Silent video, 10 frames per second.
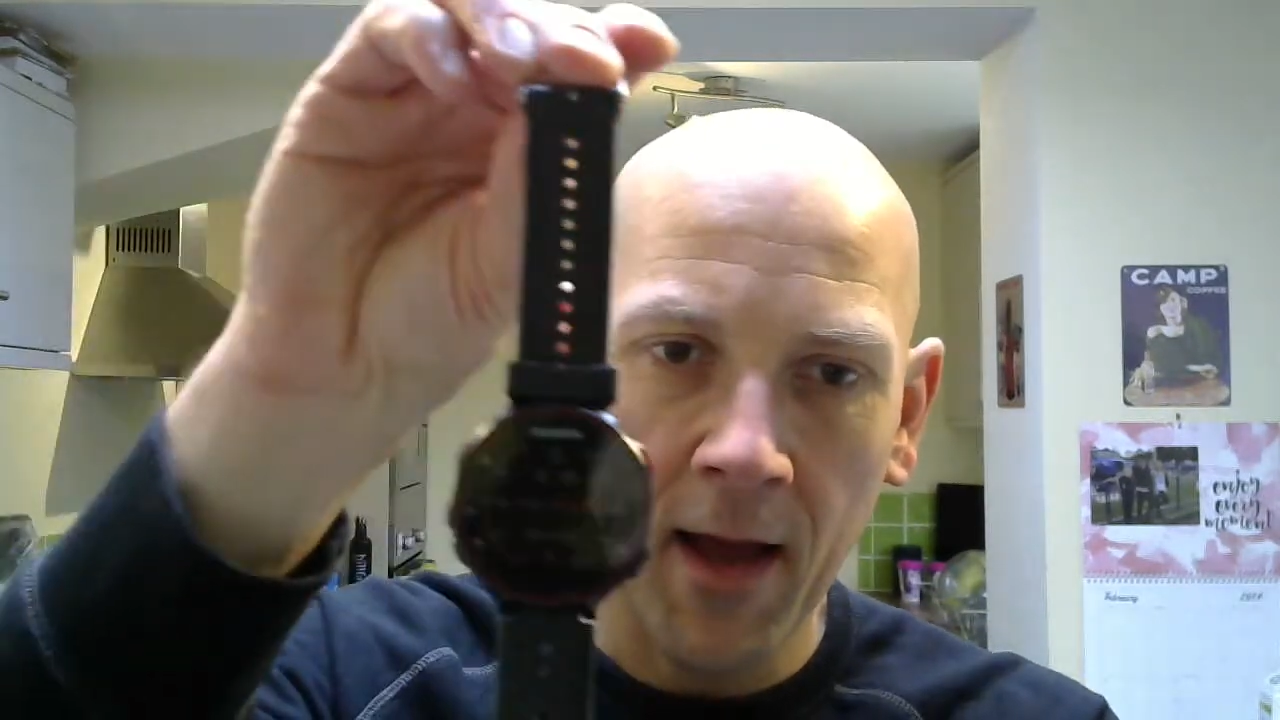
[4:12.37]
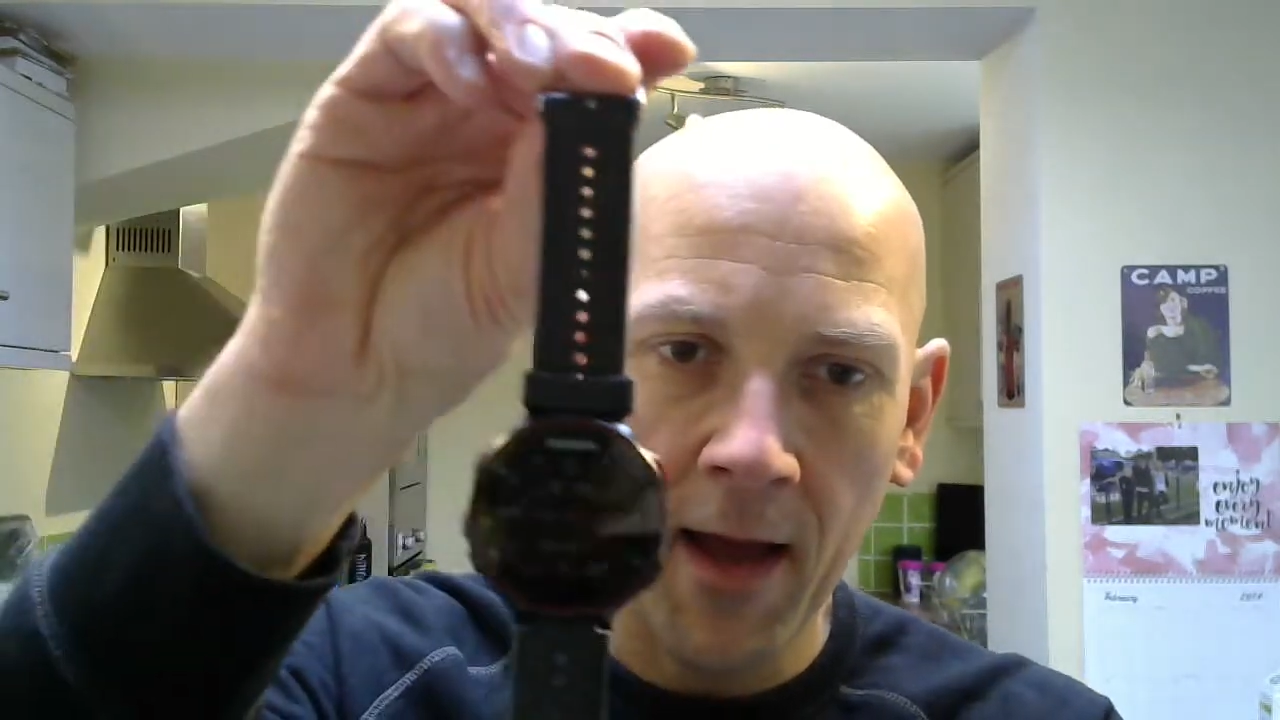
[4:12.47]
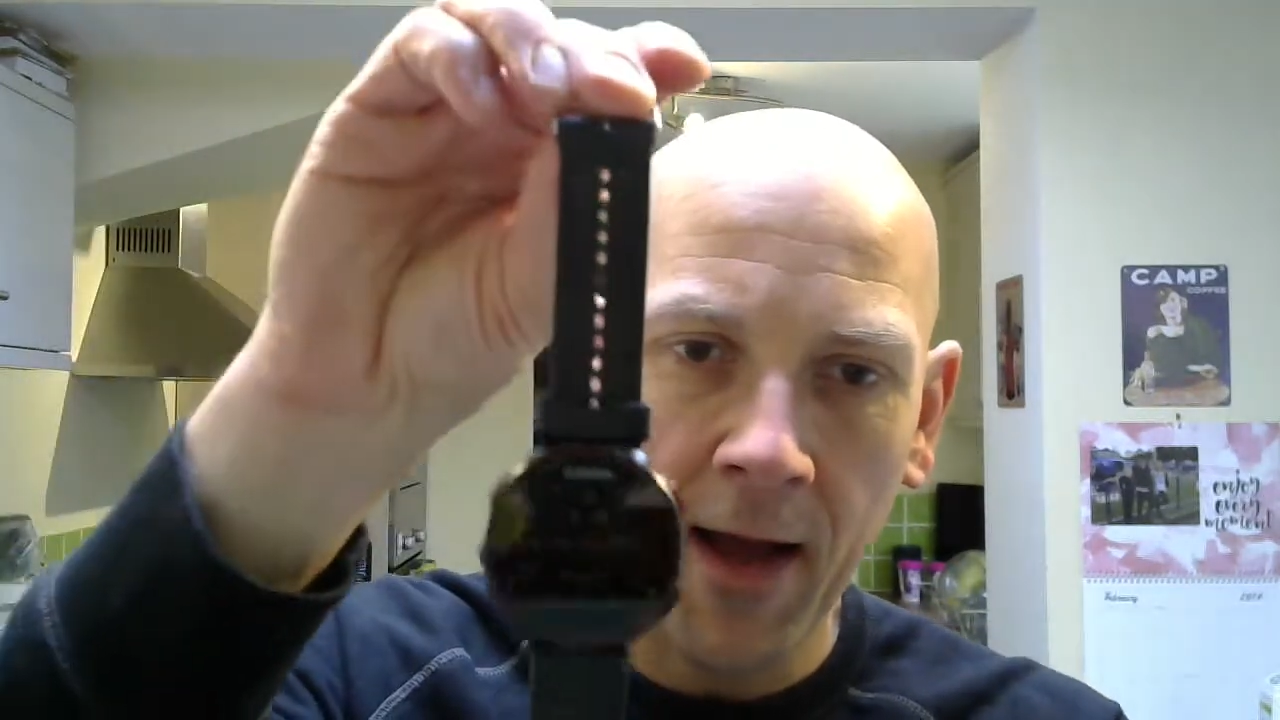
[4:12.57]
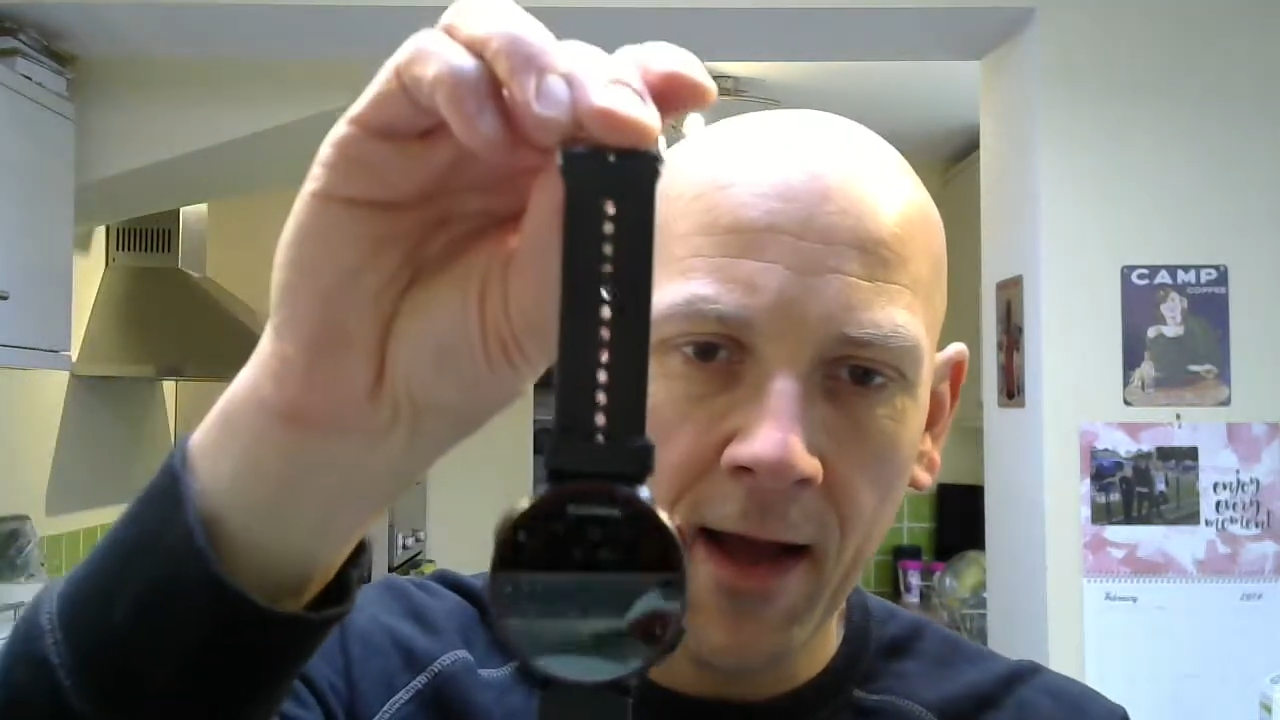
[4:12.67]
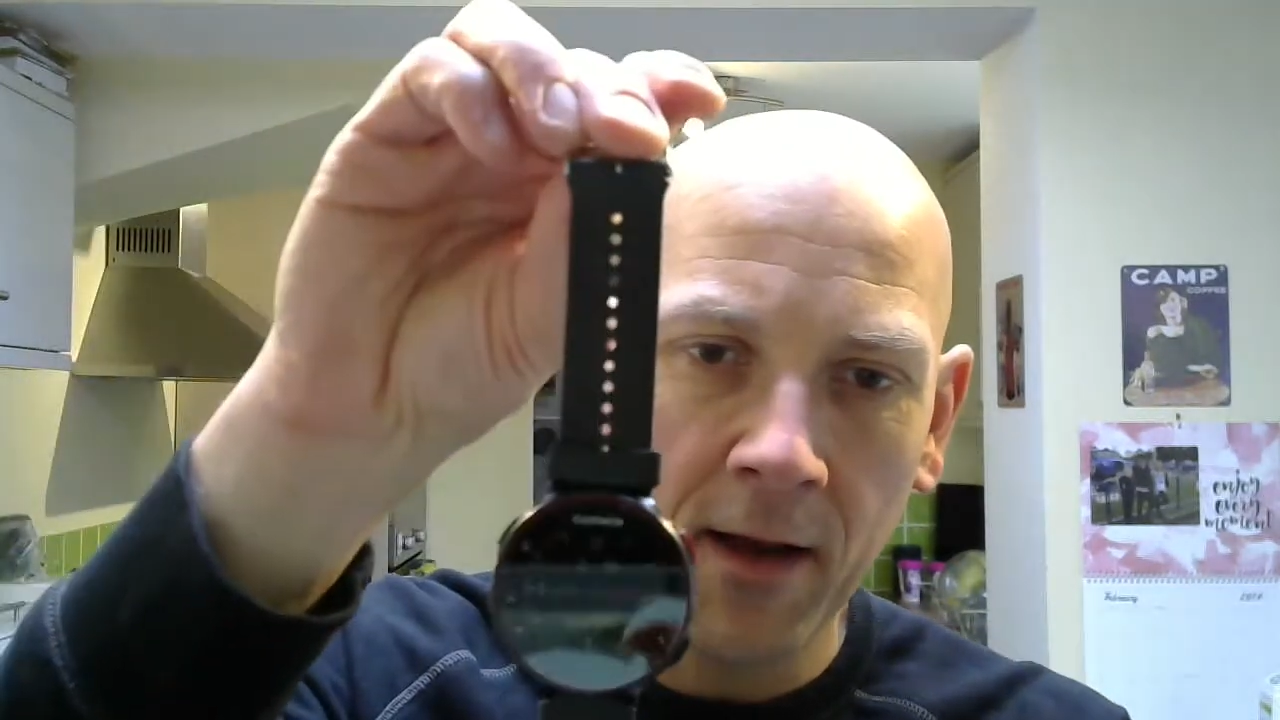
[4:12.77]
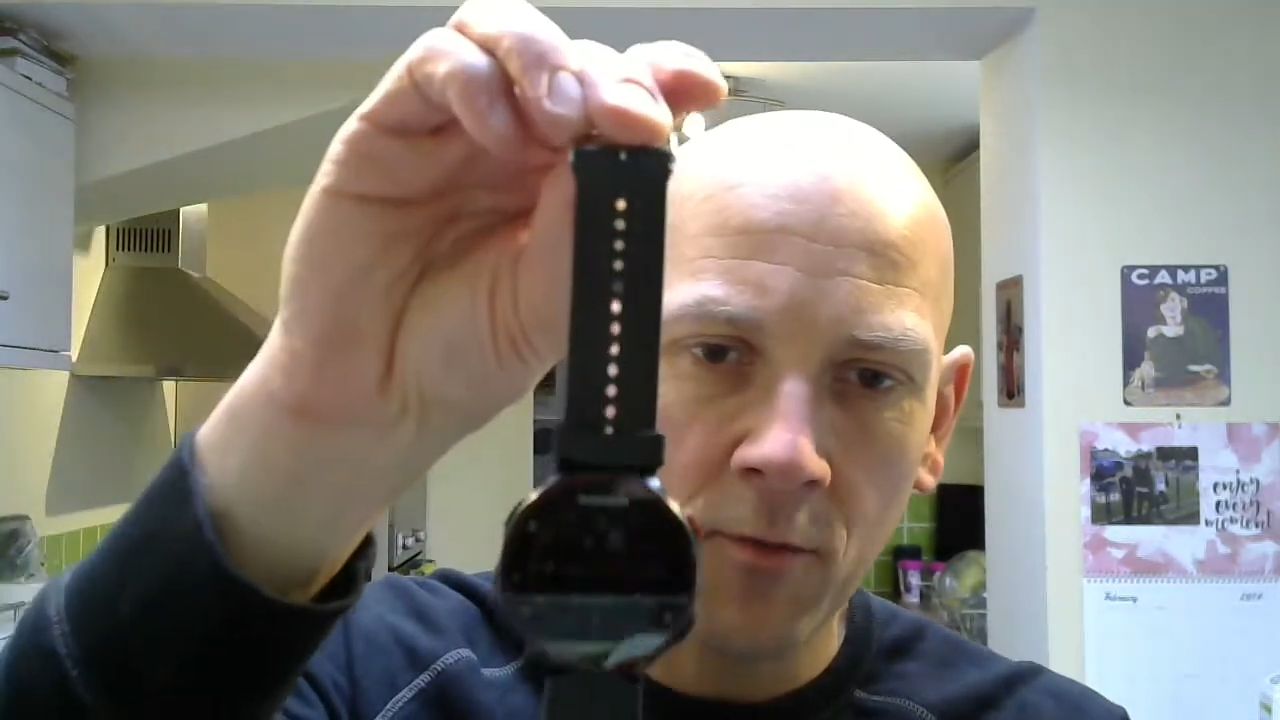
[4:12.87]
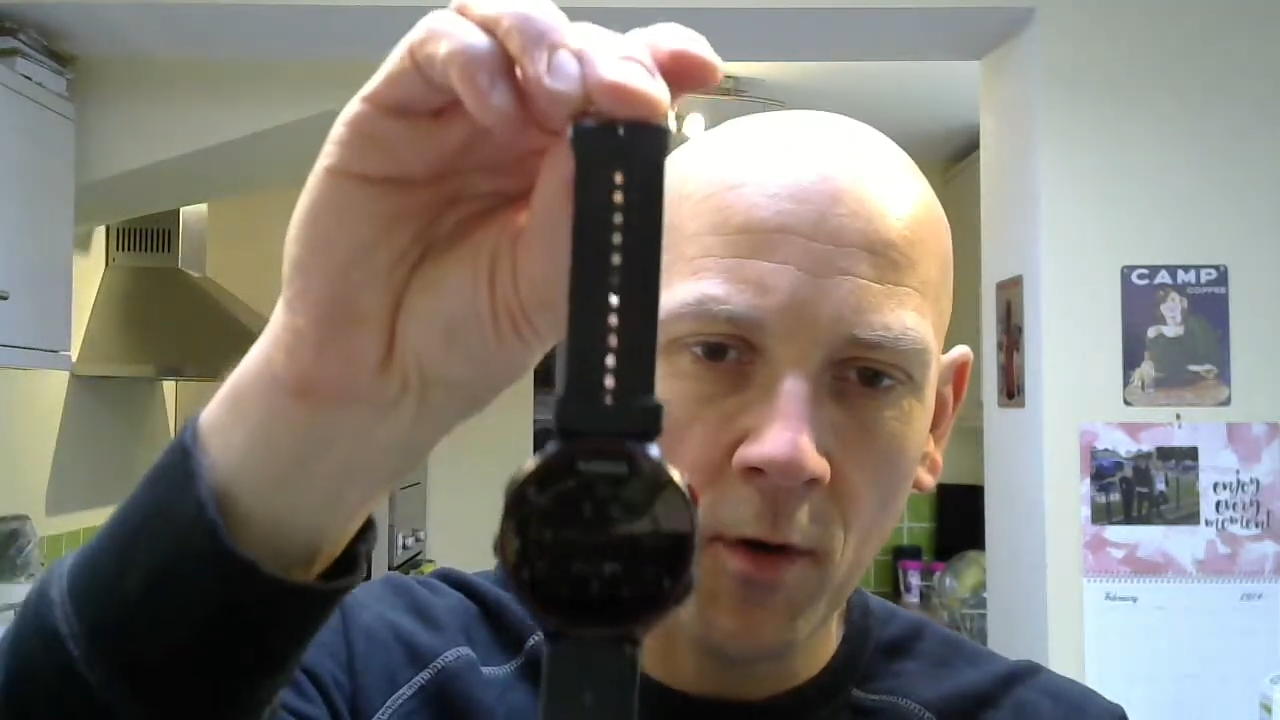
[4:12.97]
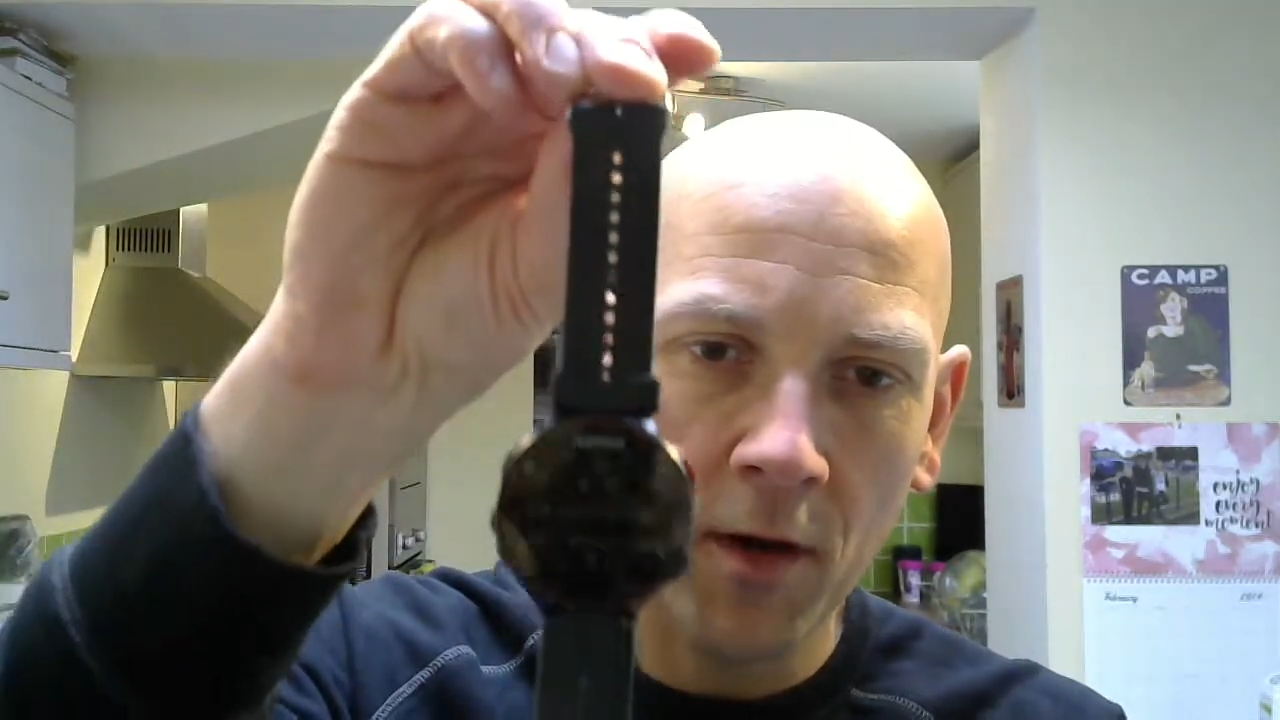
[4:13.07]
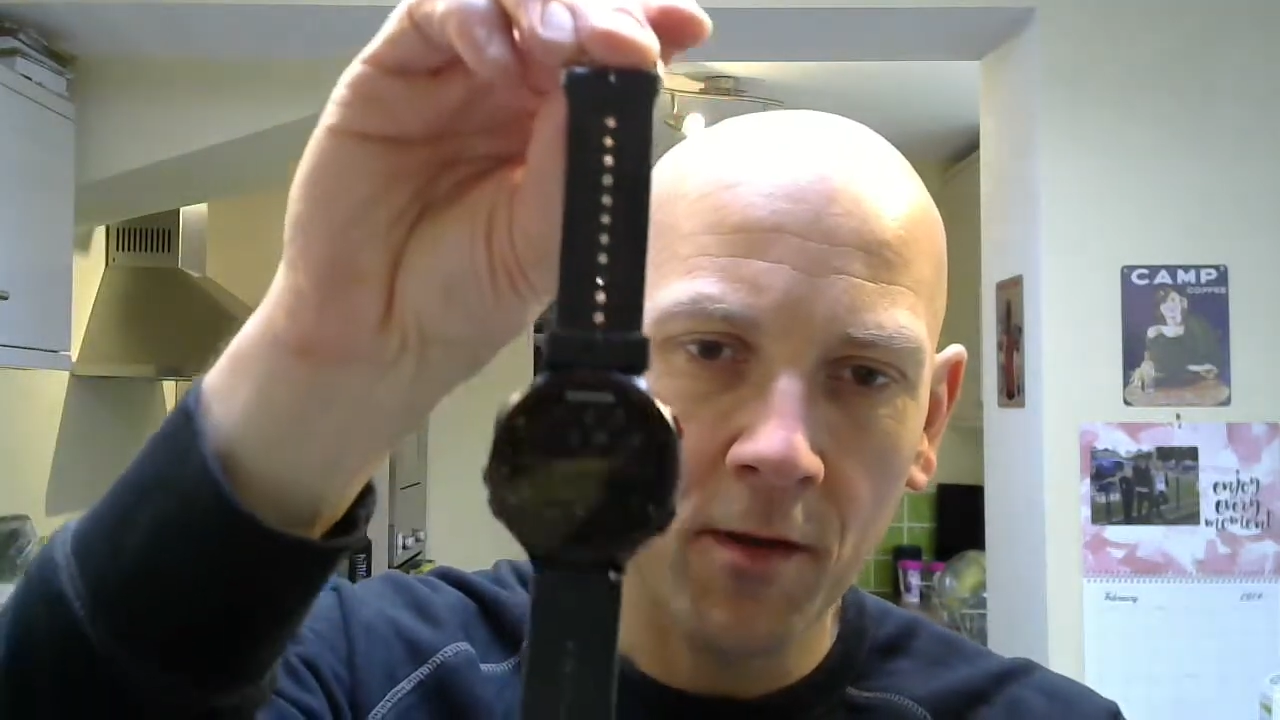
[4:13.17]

and one of the